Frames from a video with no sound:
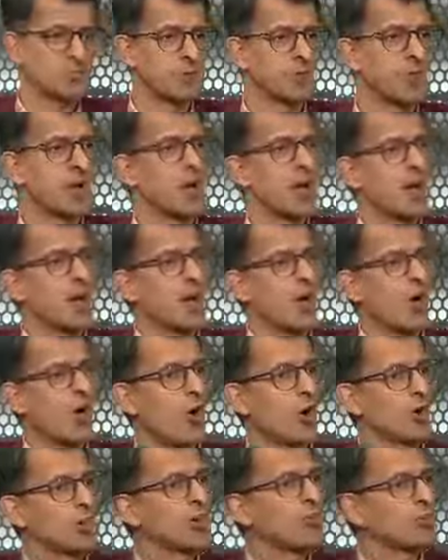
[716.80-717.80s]
But
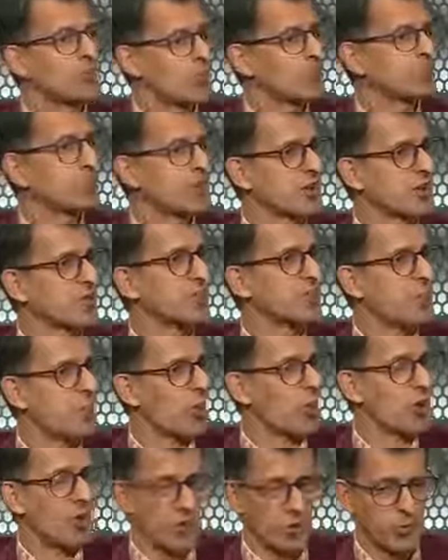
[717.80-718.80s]
on the subject of
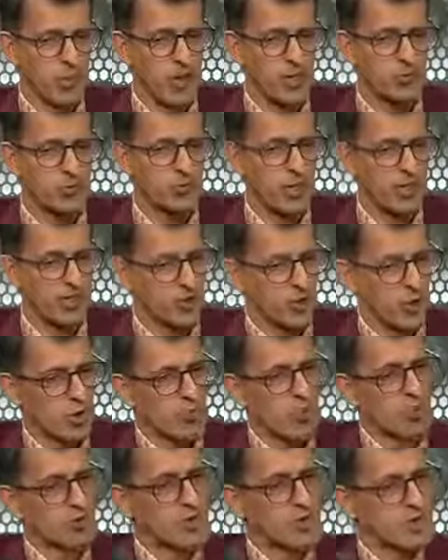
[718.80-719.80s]
bowling, while we might talk
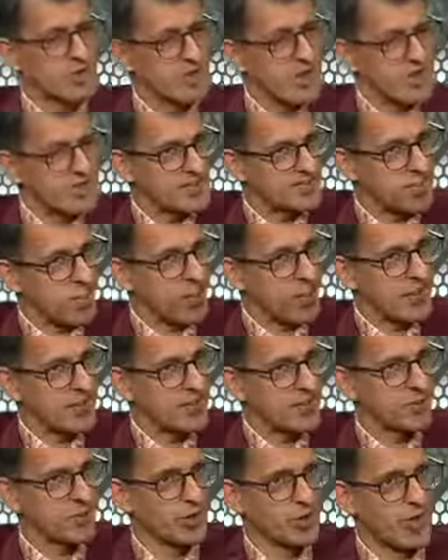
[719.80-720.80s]
about the test bowling
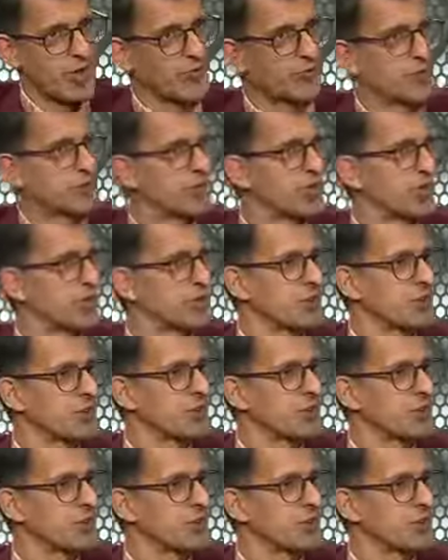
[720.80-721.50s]
that's going to come from 6th of